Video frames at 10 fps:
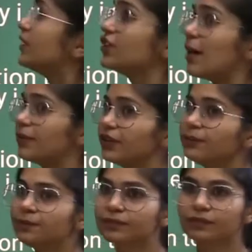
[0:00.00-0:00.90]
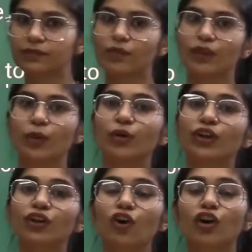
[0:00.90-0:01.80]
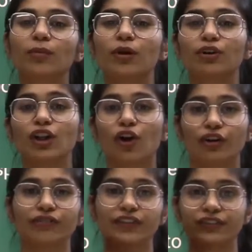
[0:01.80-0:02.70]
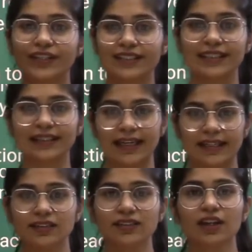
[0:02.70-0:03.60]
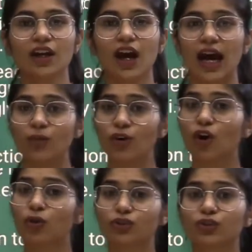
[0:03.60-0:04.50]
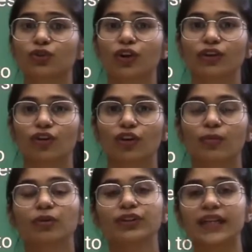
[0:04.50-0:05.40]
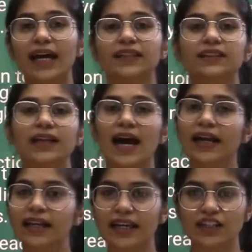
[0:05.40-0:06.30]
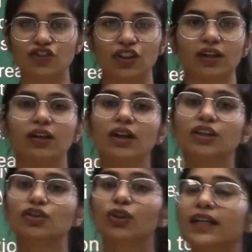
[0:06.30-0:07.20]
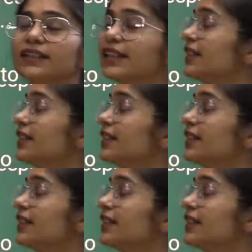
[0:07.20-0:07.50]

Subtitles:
the chapter. We're going to talk about a lot of interesting things, and we're also going to talk about death and aging. So let's get